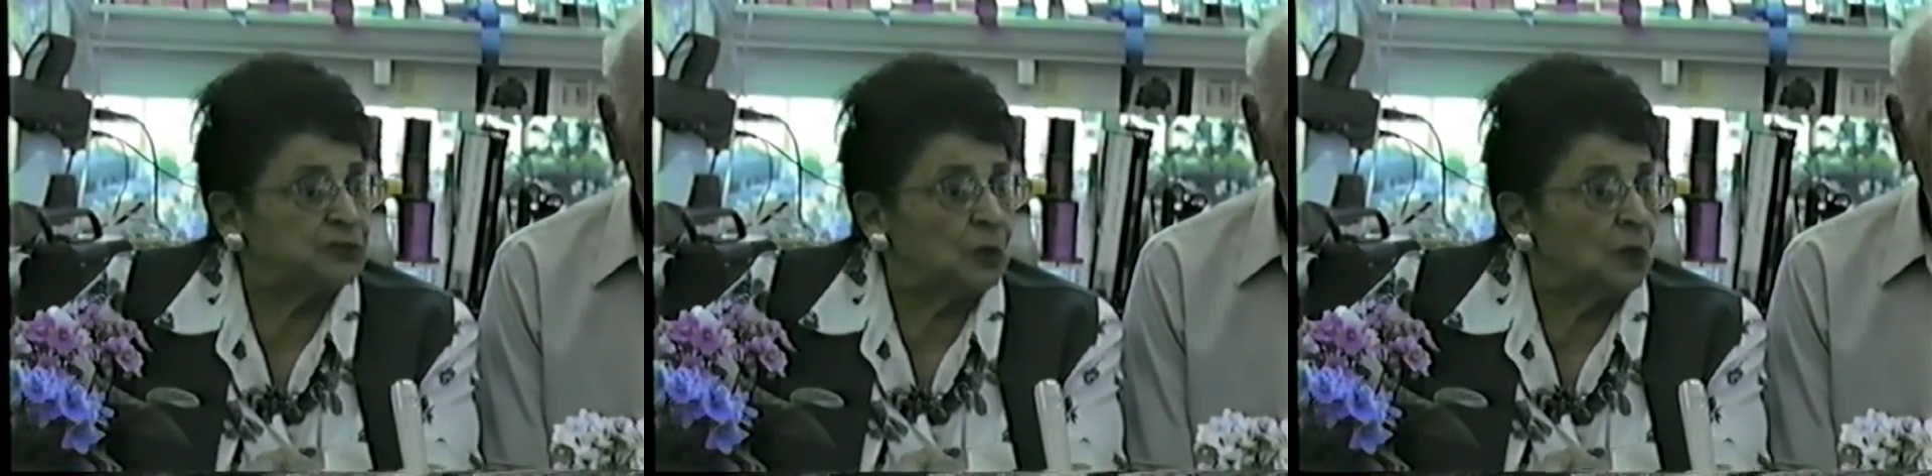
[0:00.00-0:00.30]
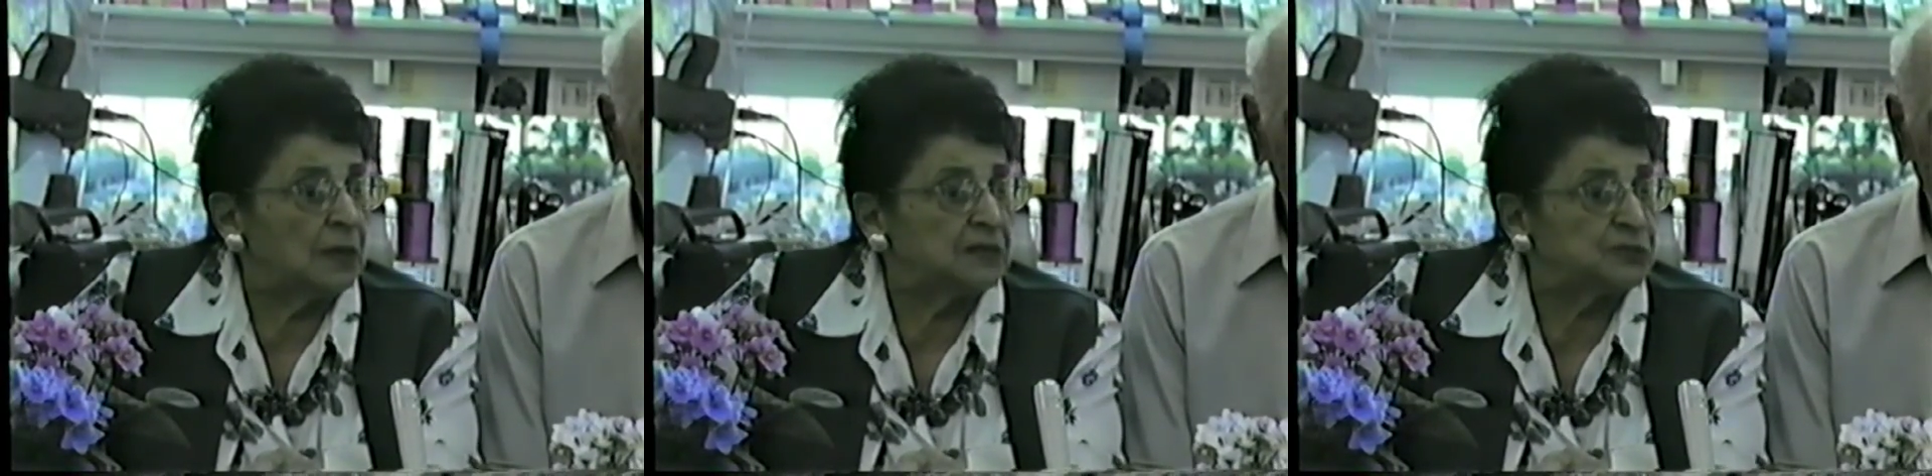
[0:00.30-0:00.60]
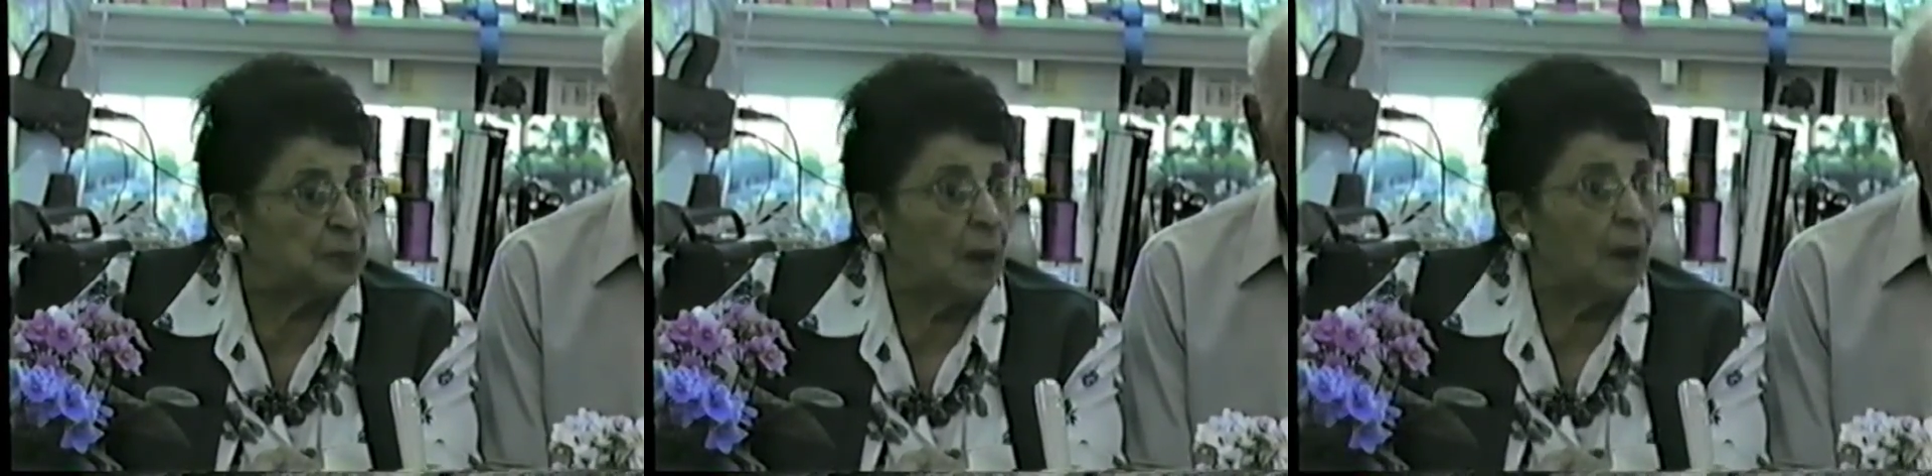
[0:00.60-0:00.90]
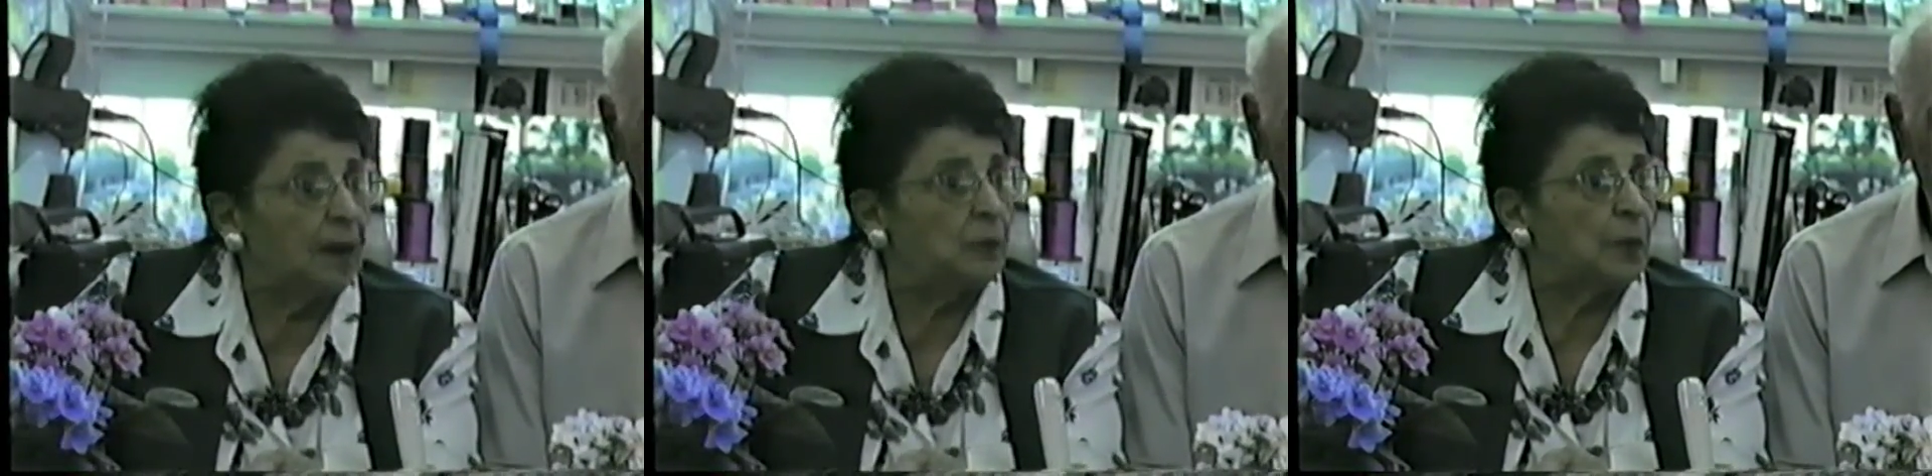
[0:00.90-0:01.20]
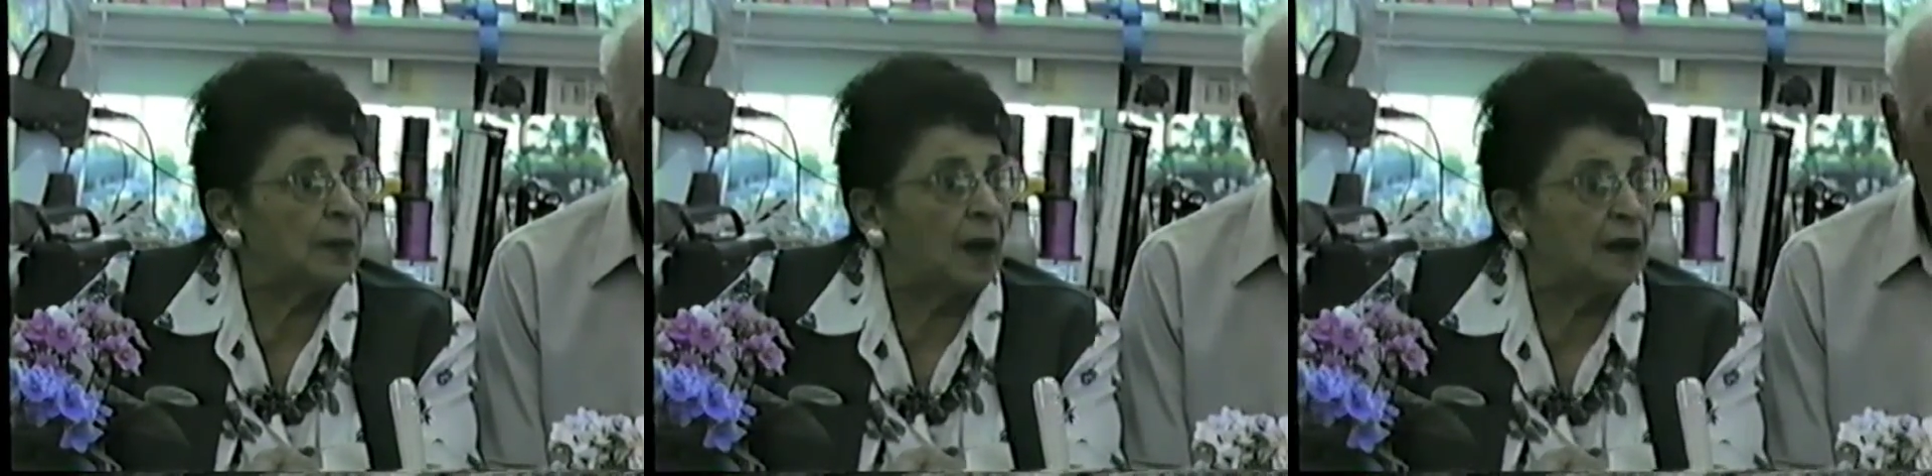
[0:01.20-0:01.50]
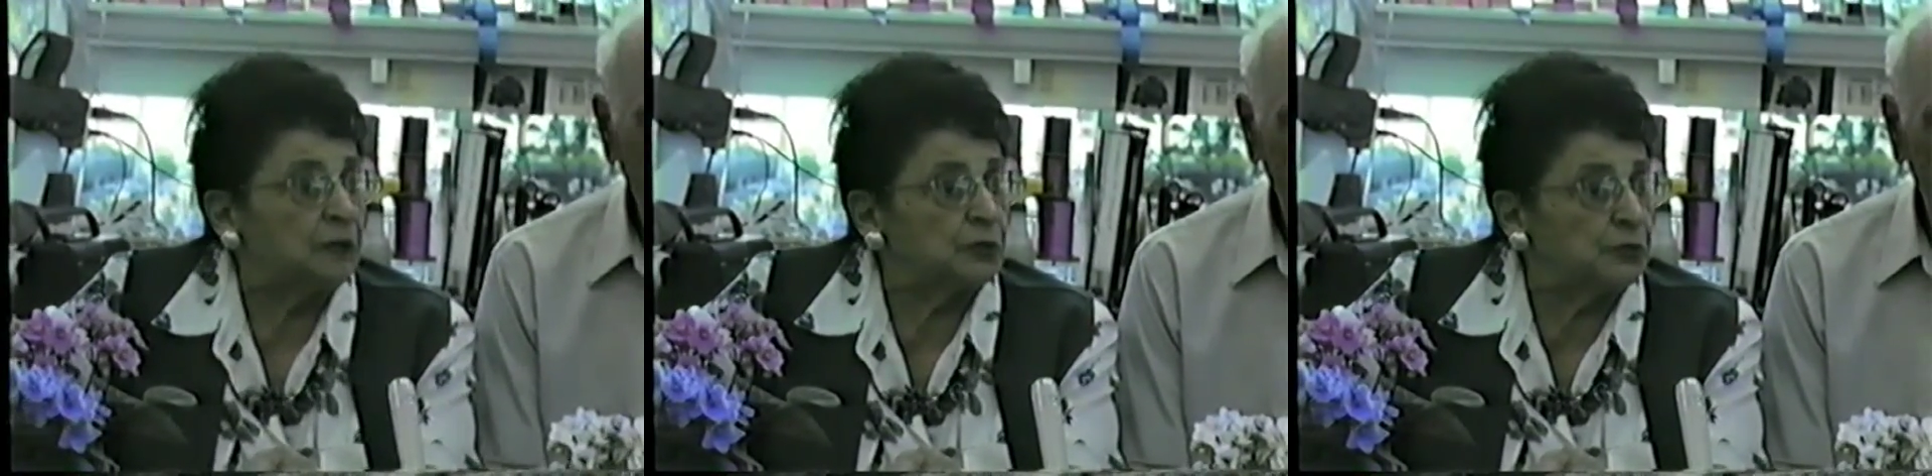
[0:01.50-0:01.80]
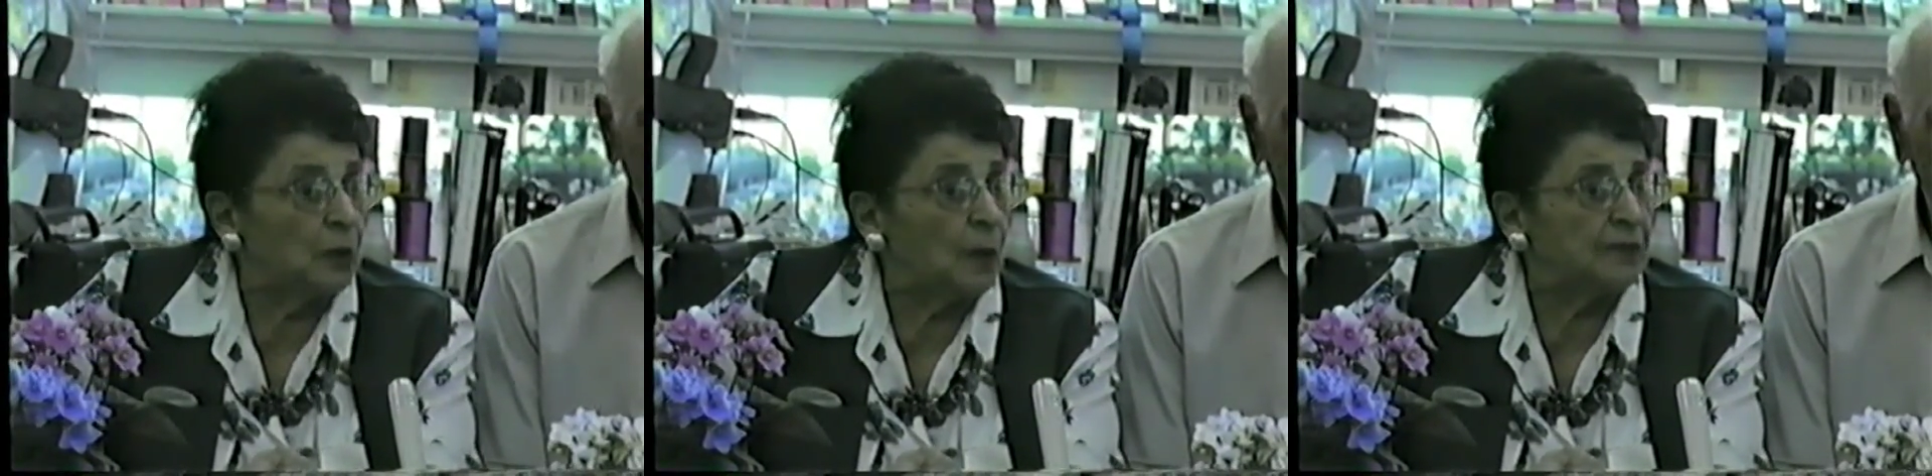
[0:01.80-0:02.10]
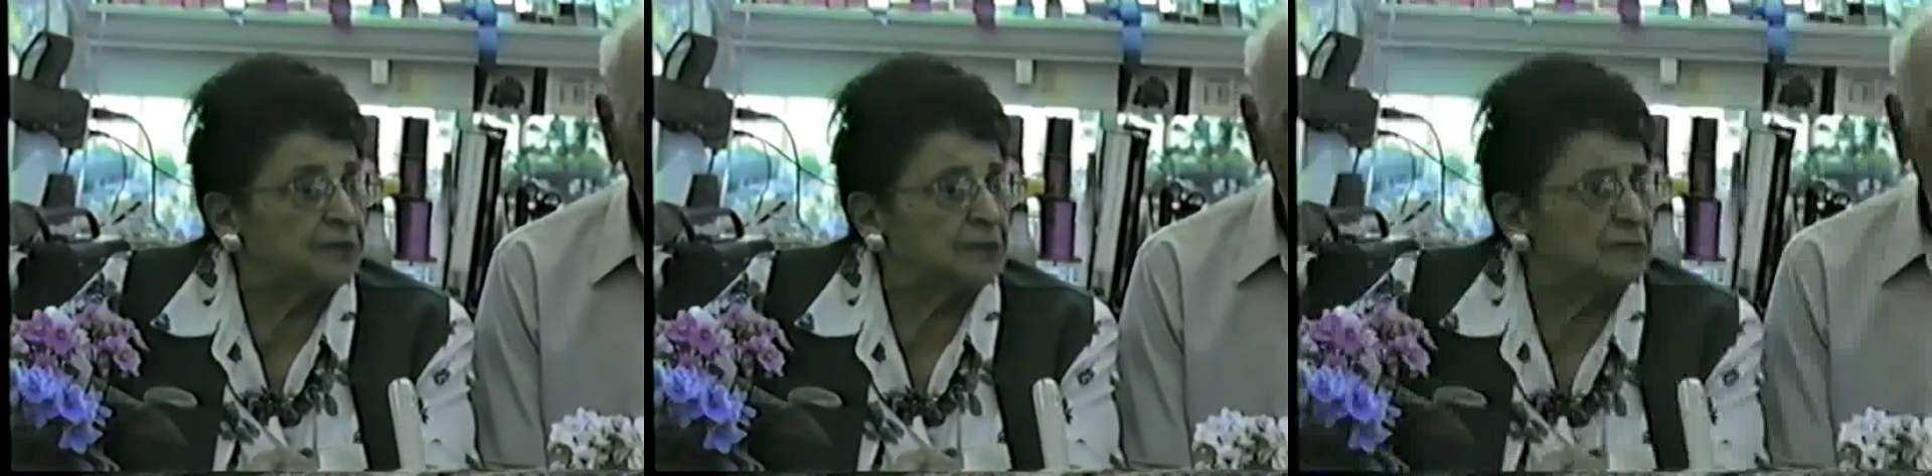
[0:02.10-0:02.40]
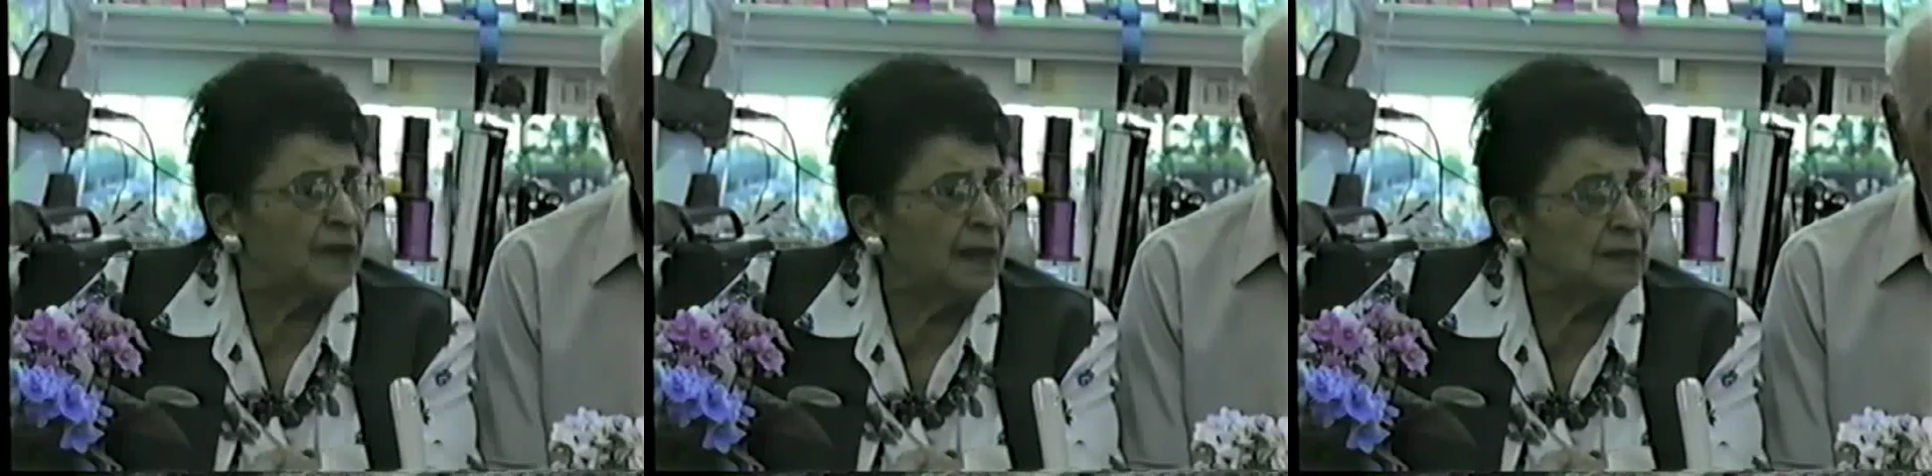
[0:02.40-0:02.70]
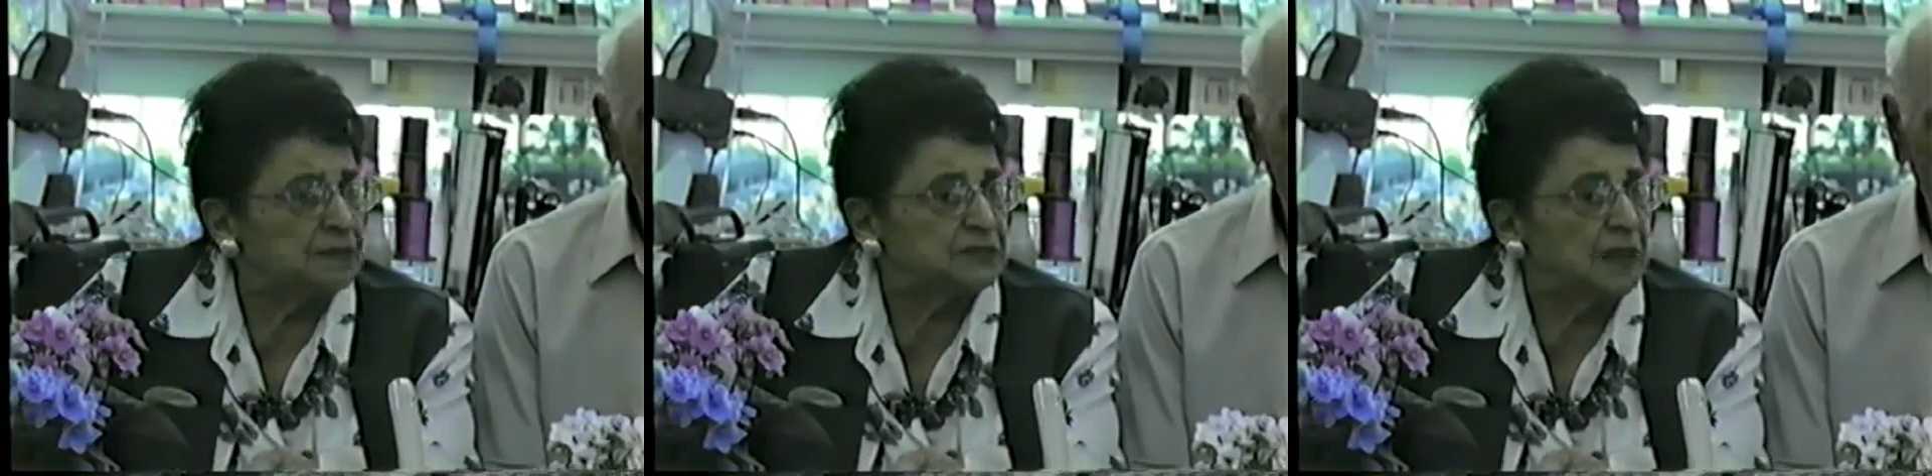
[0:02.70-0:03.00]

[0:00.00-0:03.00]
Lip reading: saw a spark where I could grow African violets.